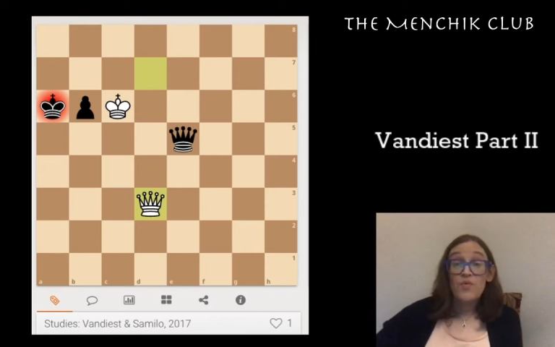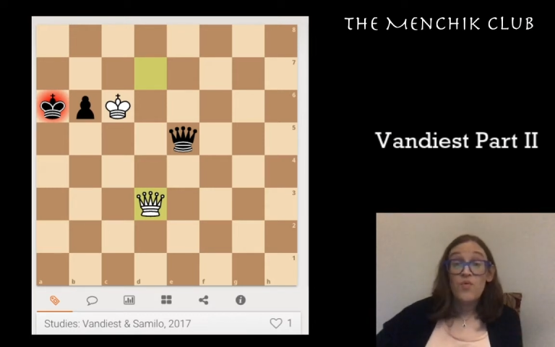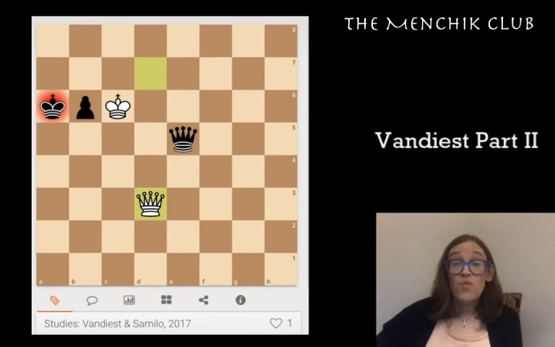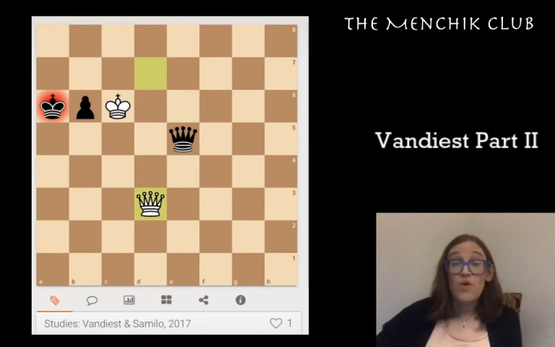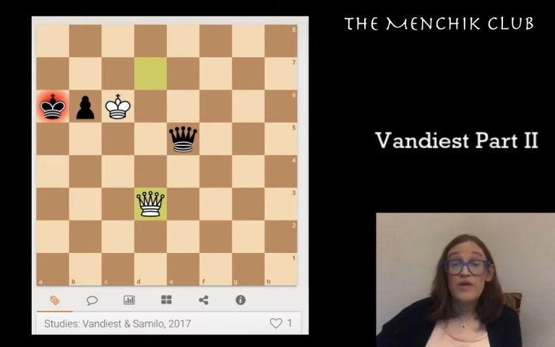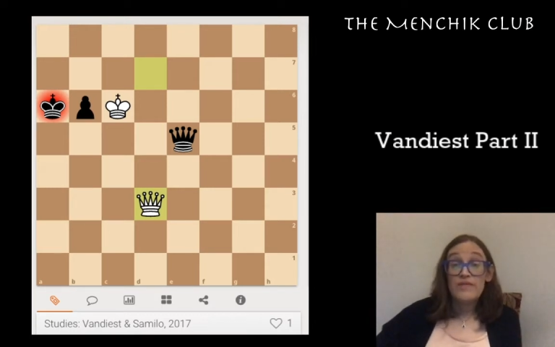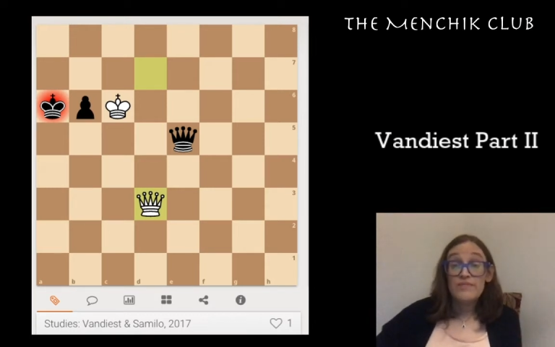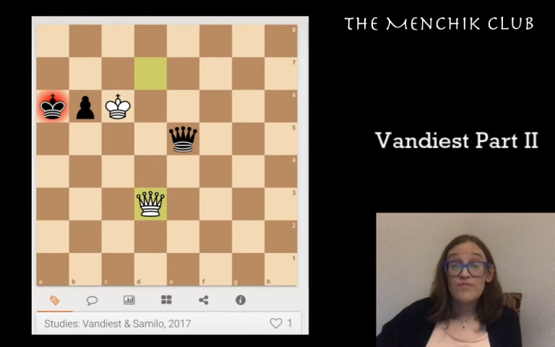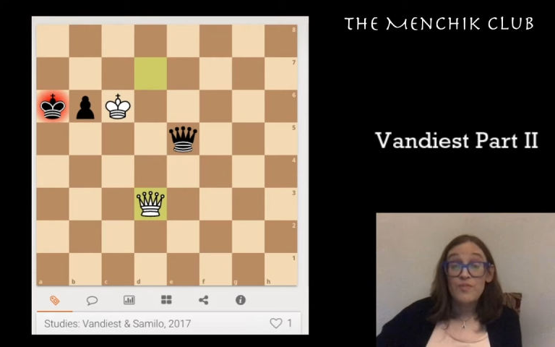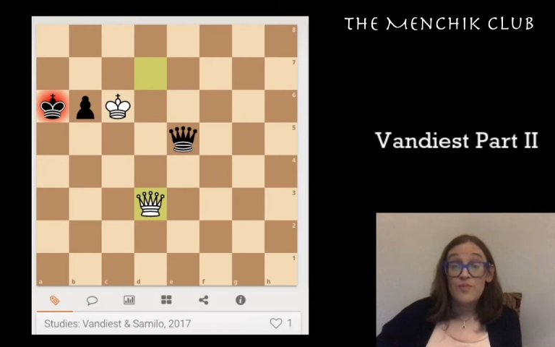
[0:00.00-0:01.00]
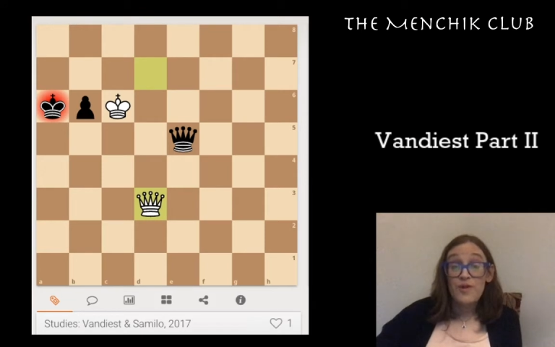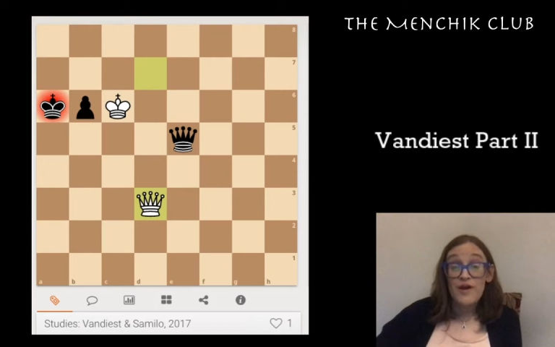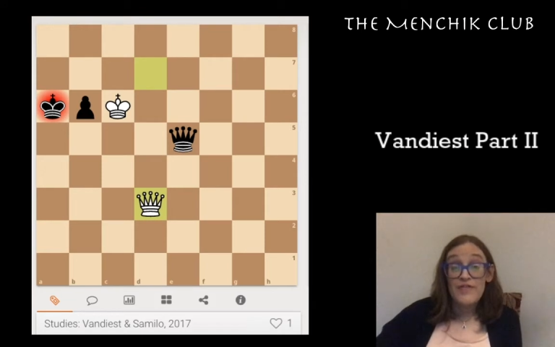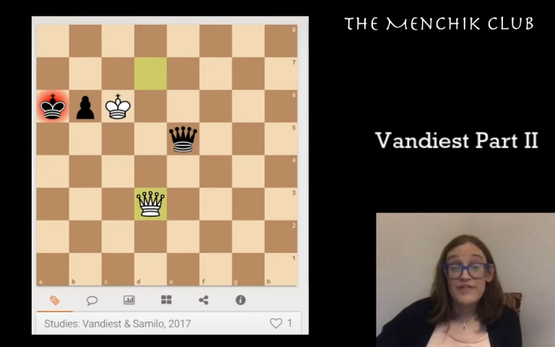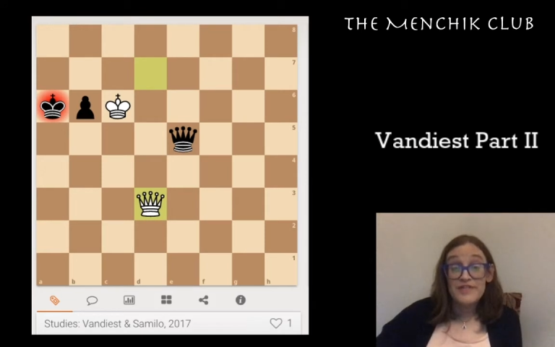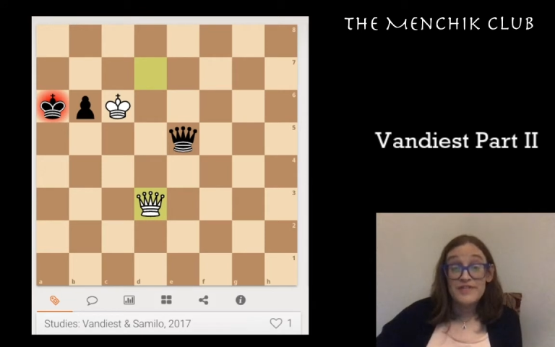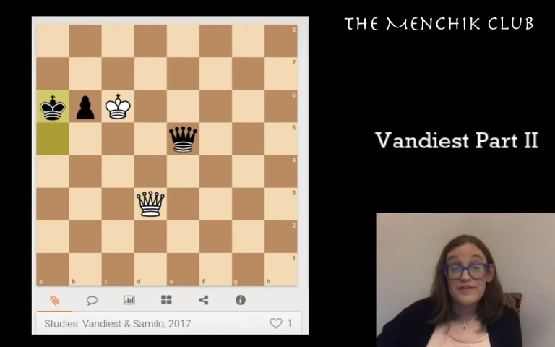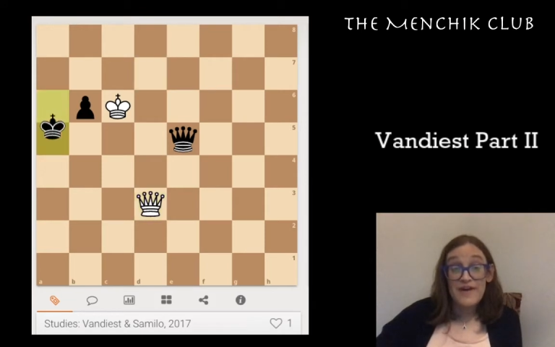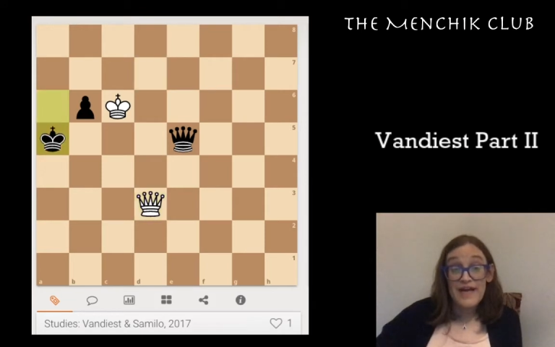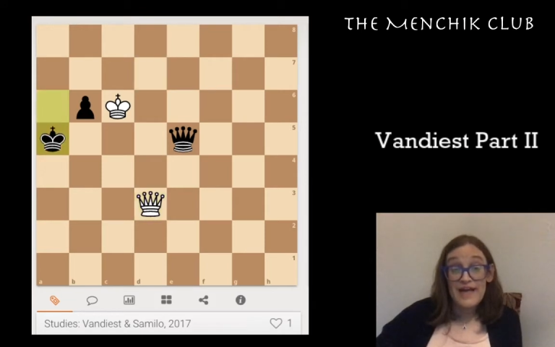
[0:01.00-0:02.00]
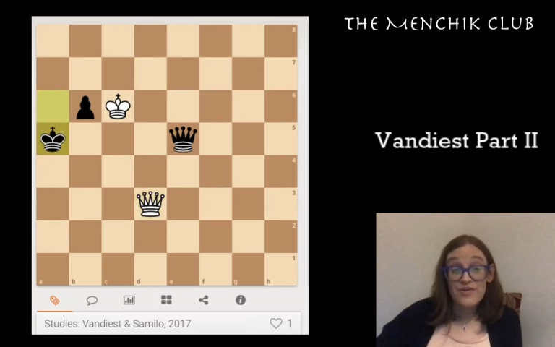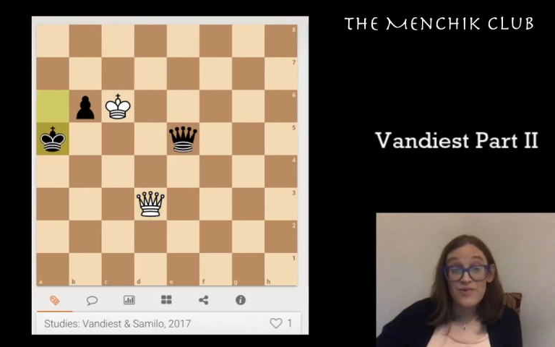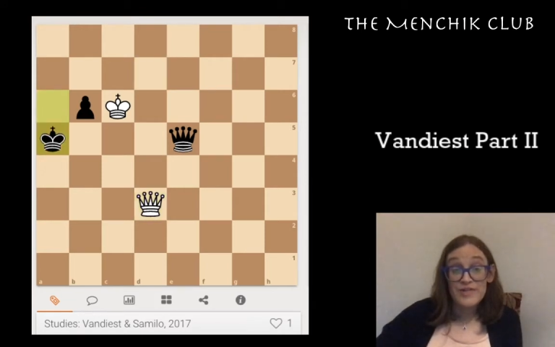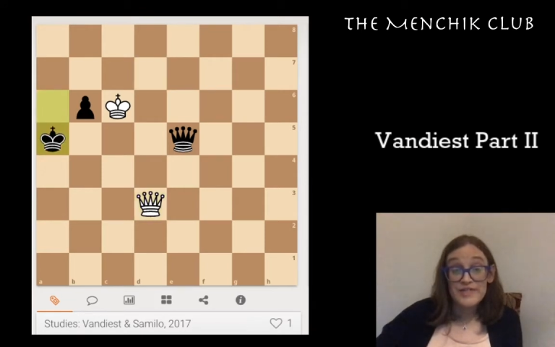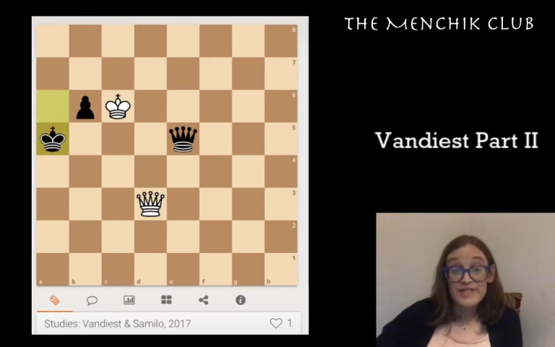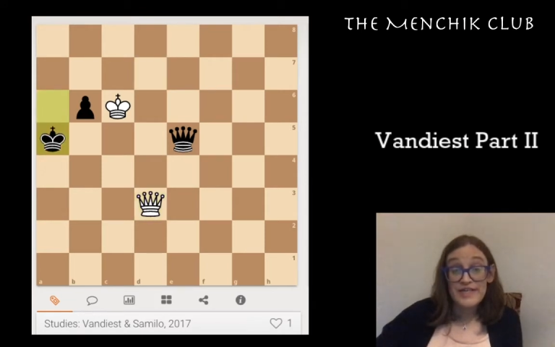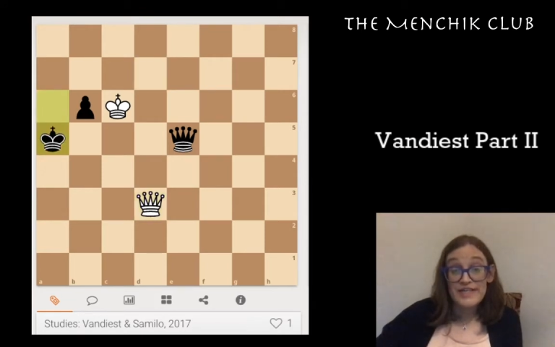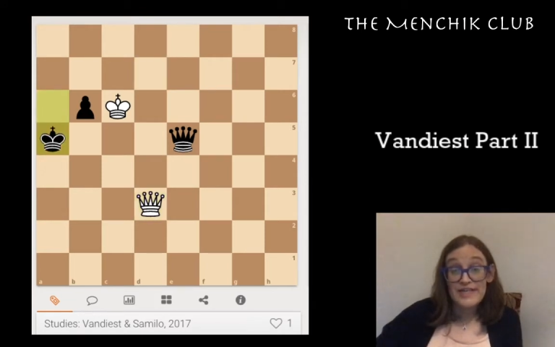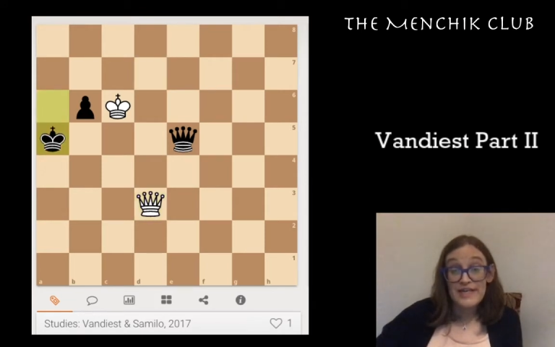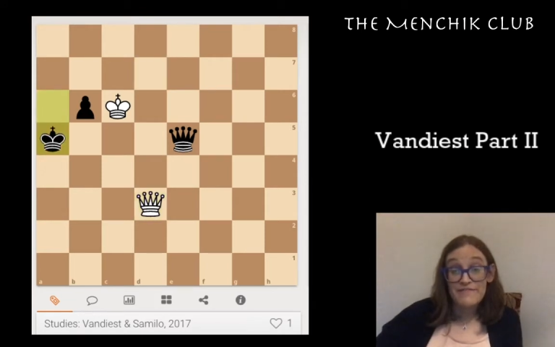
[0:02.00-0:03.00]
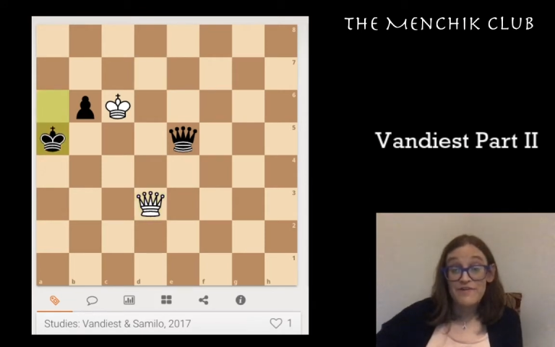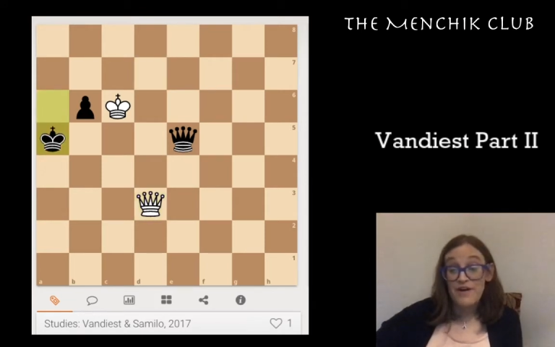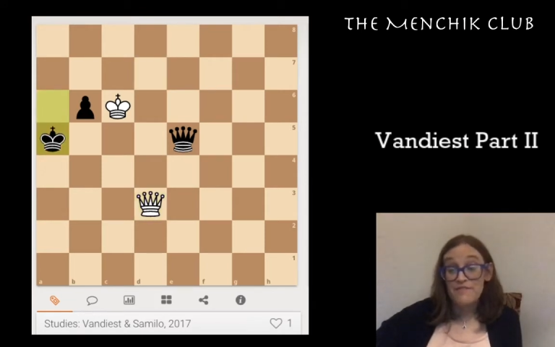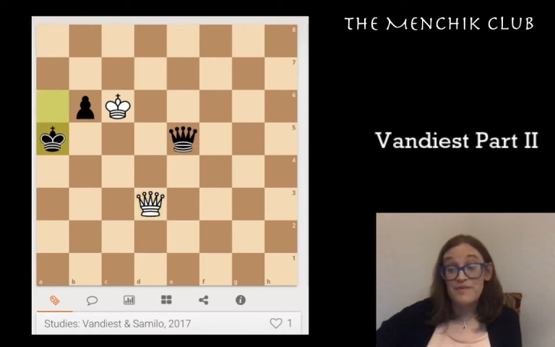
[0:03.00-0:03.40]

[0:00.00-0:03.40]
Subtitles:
One reply that's not adequate is king to a5,